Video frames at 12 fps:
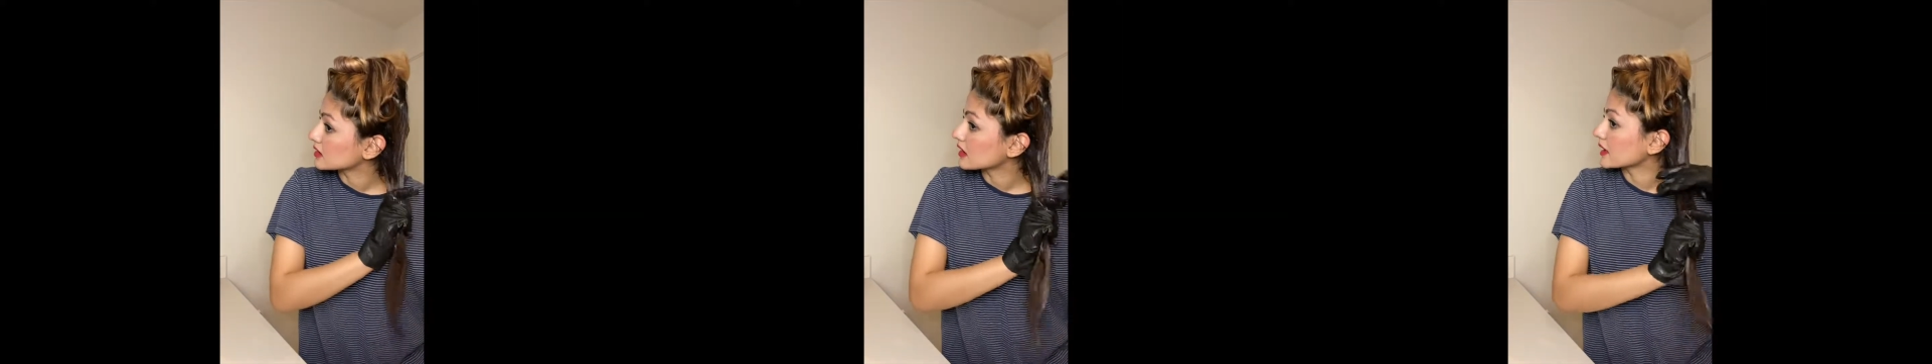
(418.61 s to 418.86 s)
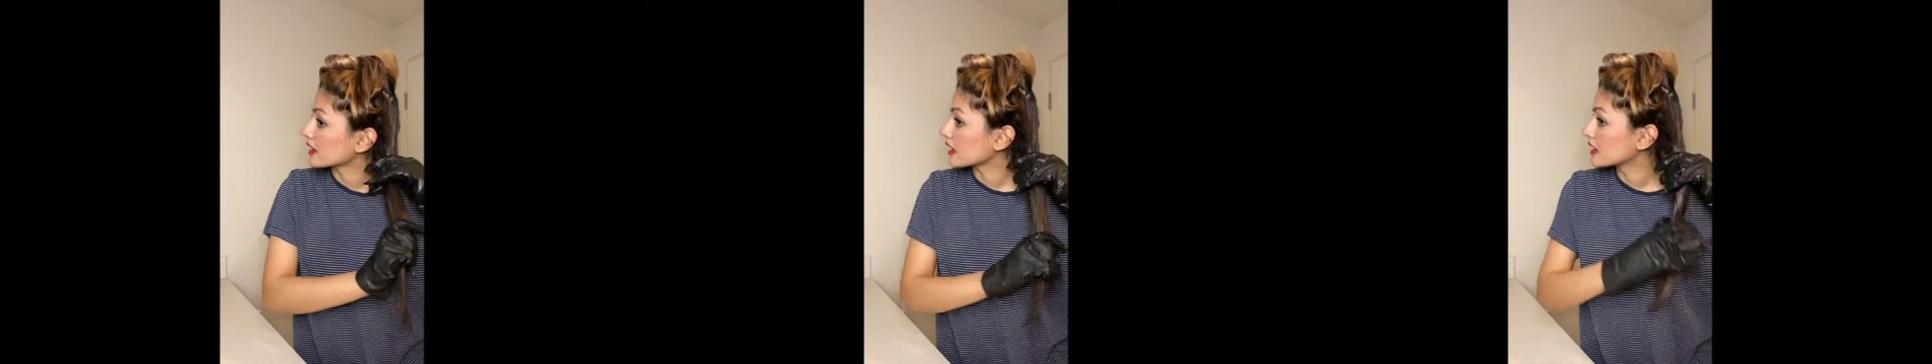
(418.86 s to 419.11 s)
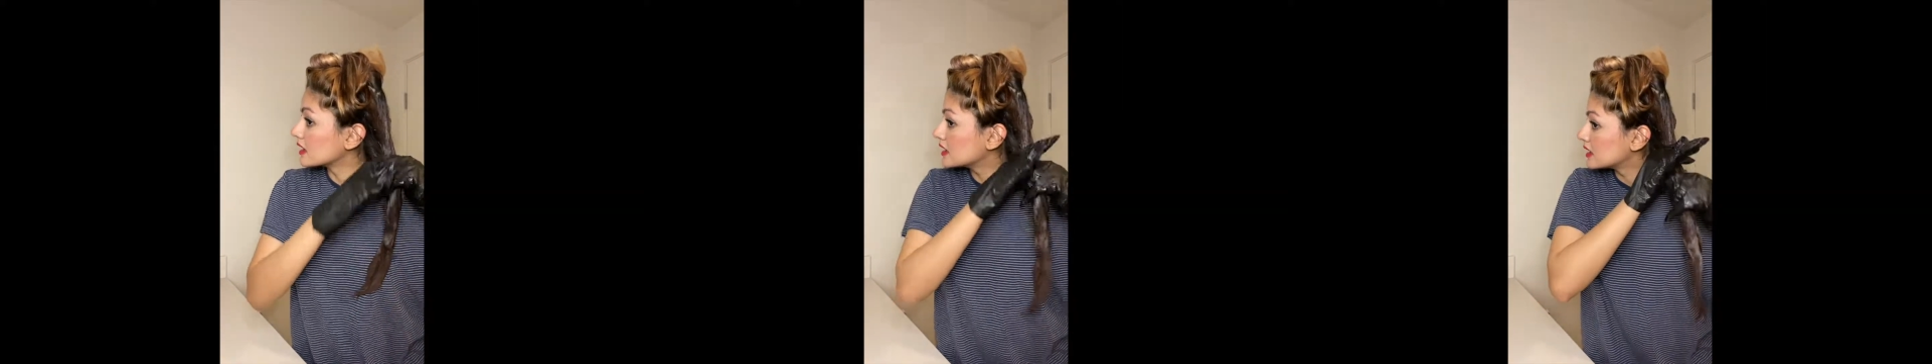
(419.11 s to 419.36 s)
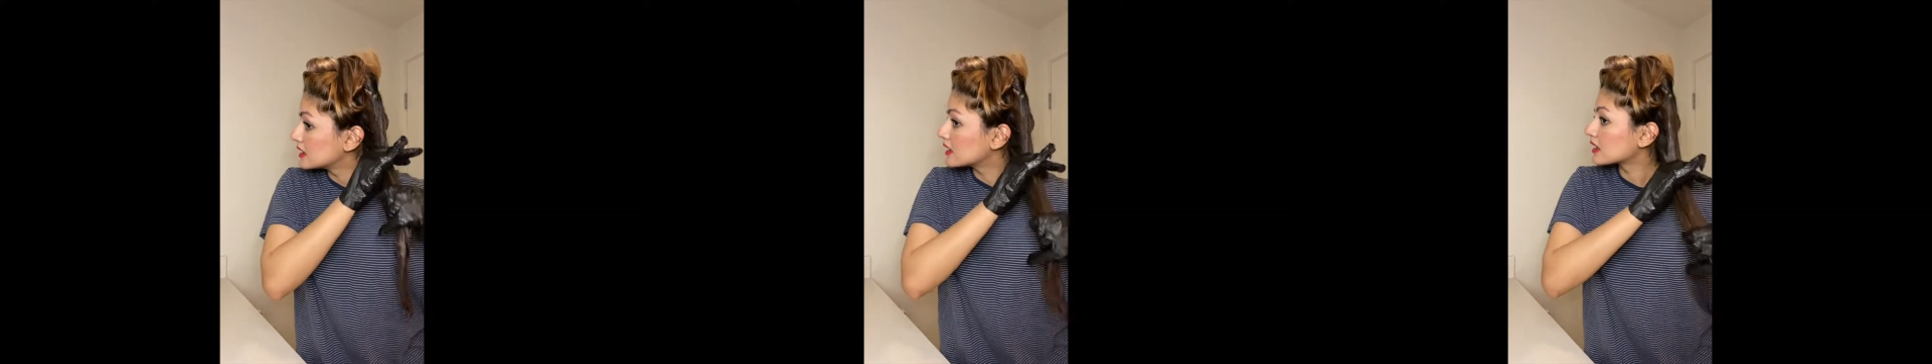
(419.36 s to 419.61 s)
on my hair.
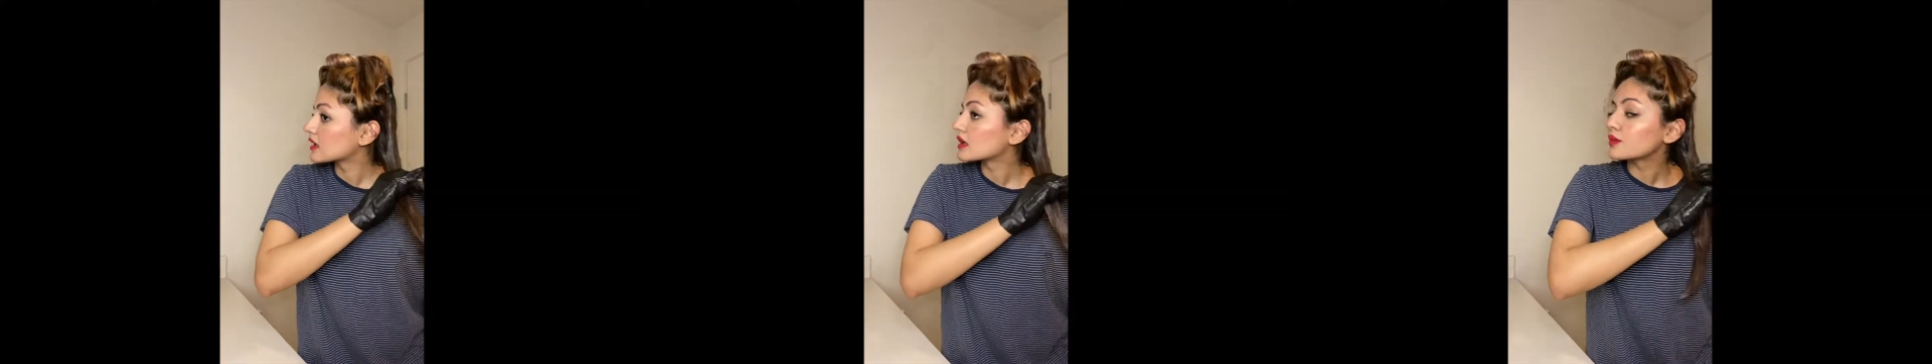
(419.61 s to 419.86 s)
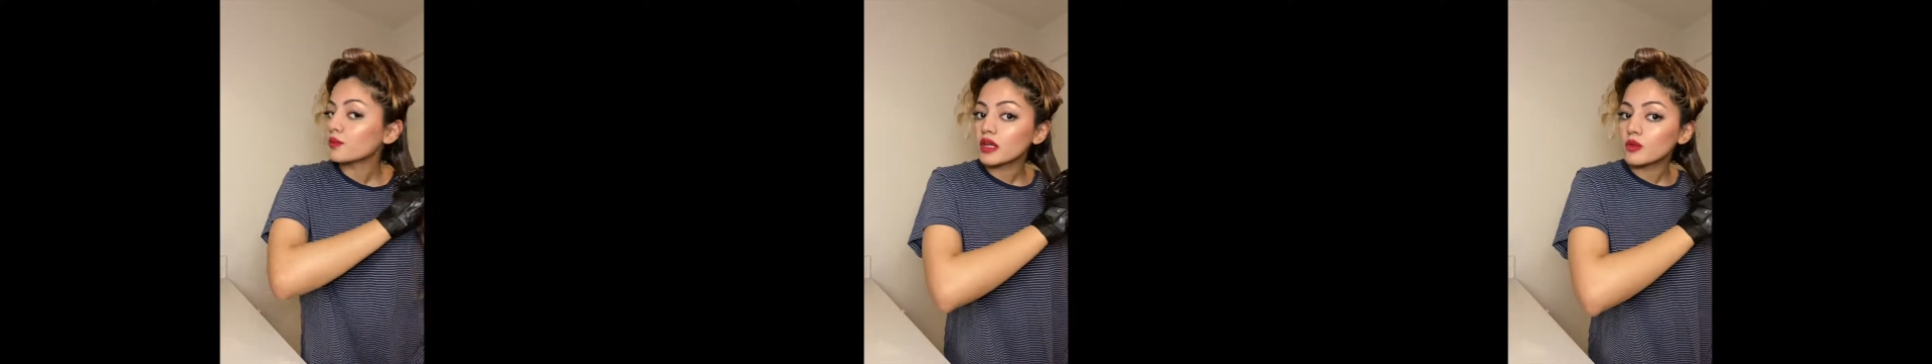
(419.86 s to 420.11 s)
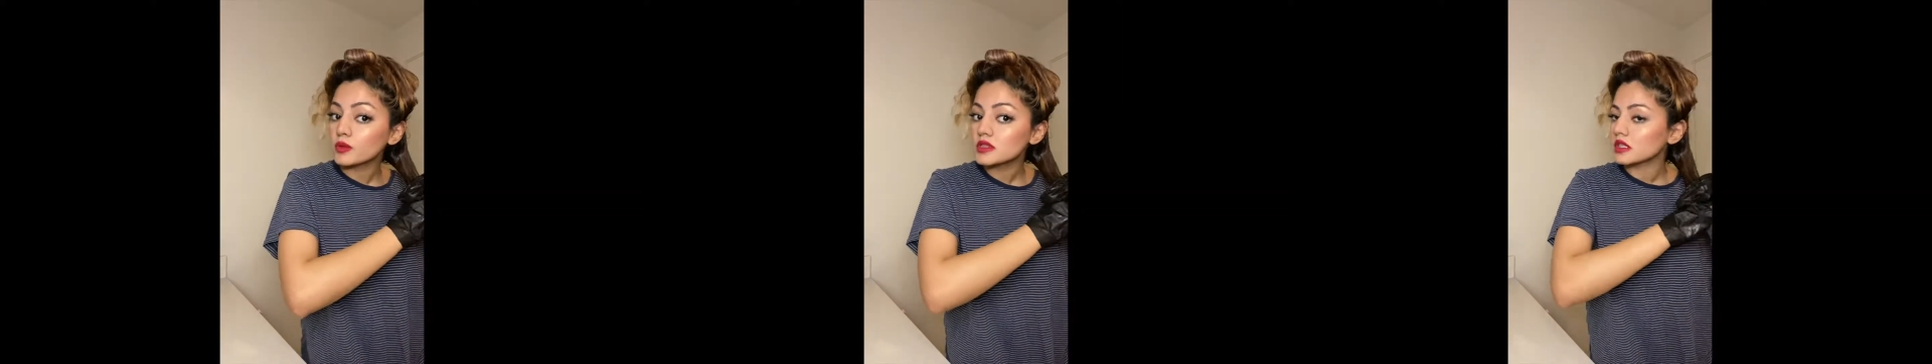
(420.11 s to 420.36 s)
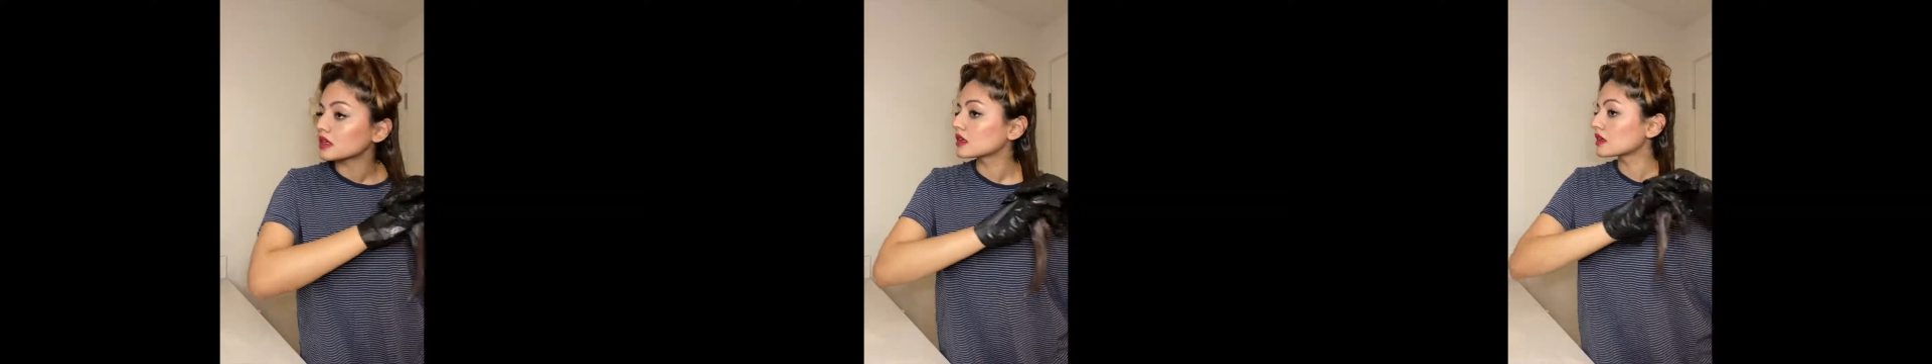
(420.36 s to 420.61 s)
But we'll
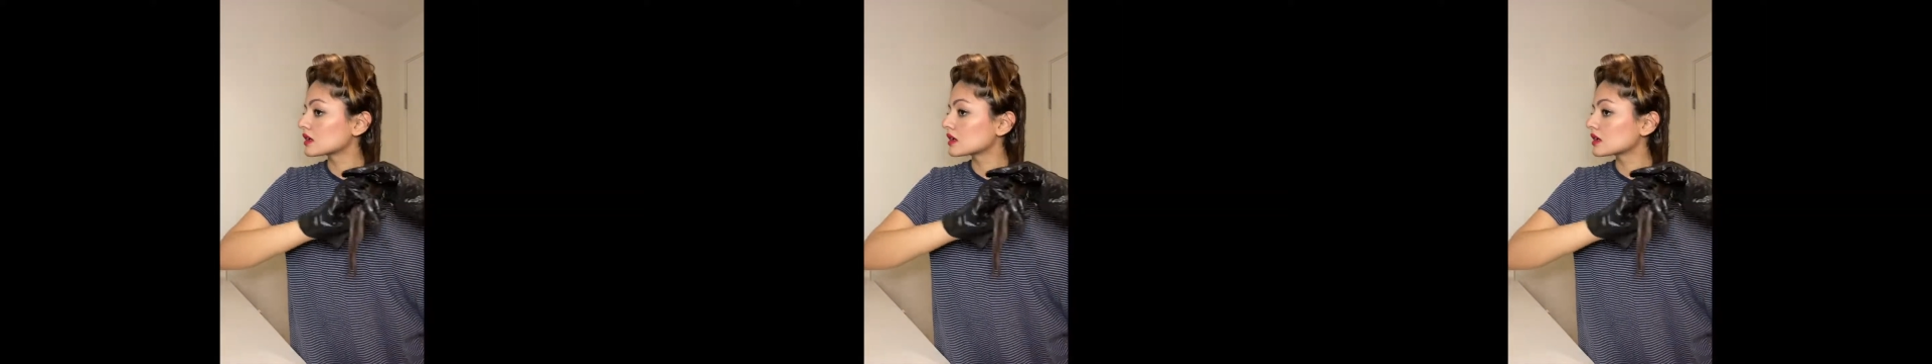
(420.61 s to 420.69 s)
see.